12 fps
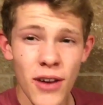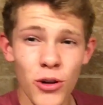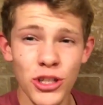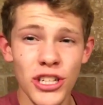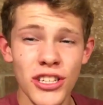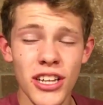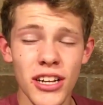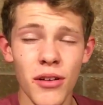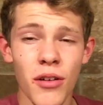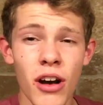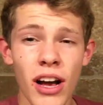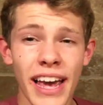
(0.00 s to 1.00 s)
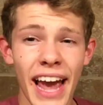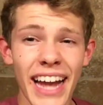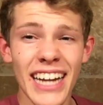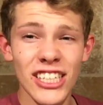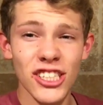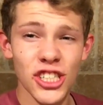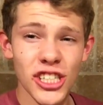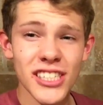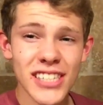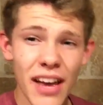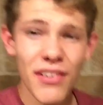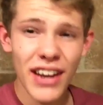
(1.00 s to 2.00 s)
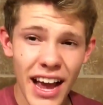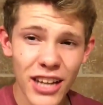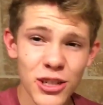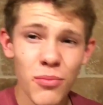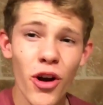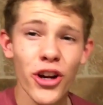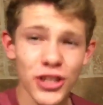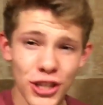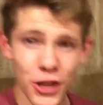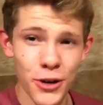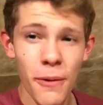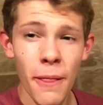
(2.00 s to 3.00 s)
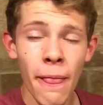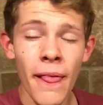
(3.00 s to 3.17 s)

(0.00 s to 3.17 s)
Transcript: which is the Canon G7X Mark II.